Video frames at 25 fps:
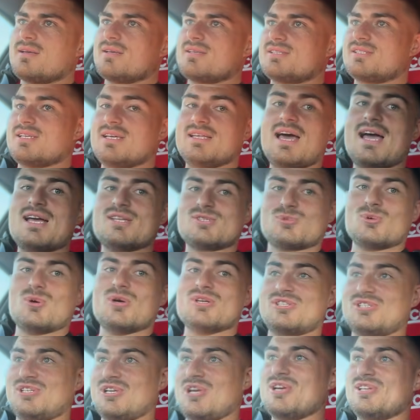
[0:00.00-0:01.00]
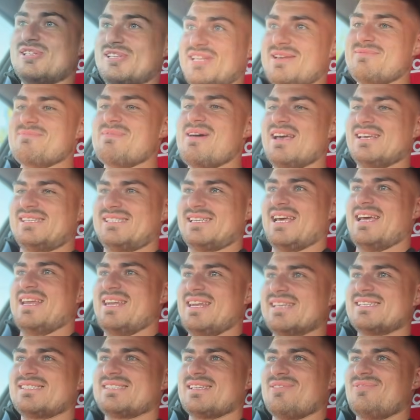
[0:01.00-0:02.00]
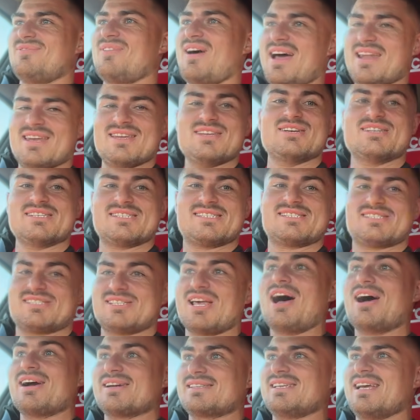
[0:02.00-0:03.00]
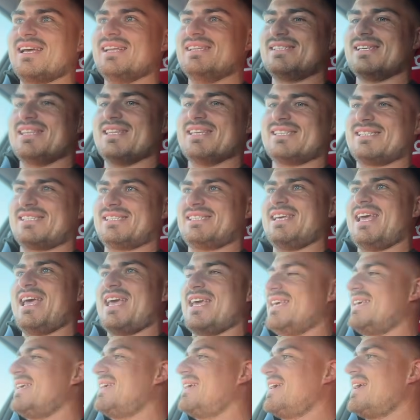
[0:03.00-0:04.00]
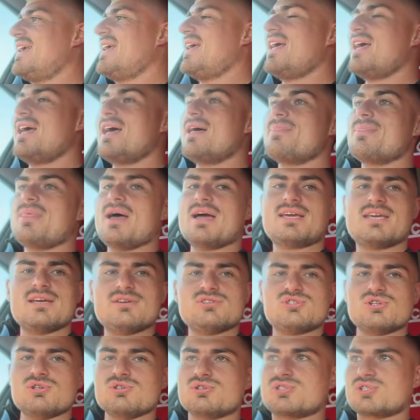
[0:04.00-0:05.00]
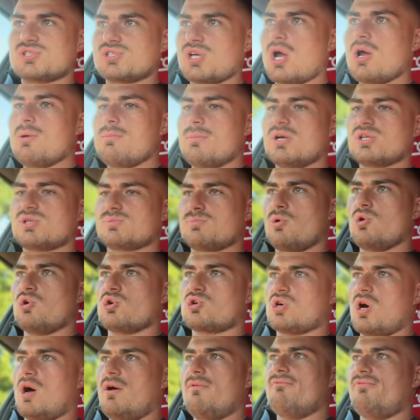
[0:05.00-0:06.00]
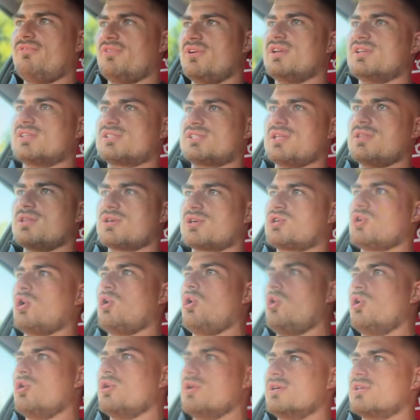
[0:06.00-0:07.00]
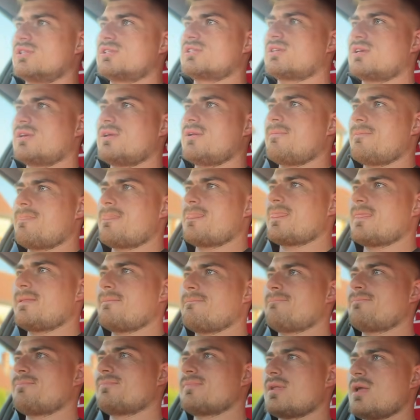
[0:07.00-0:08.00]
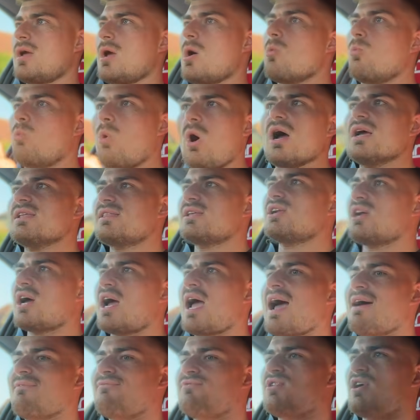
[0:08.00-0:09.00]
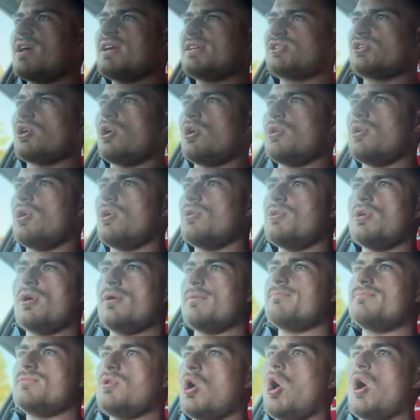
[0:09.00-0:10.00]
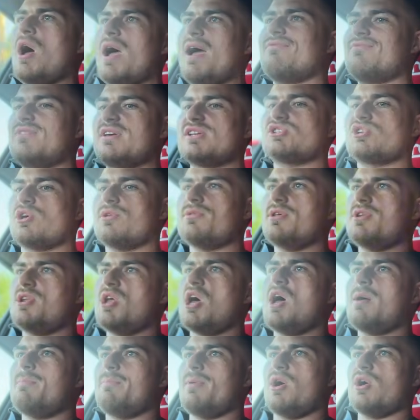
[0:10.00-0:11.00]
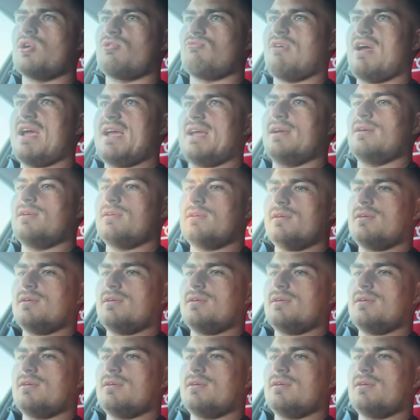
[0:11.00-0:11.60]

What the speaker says: See, that's what's usually missing, is the fact that you're sucked into the seat. That gives you so much more confidence in the corners. Why did I have not have this on the Nürburgring?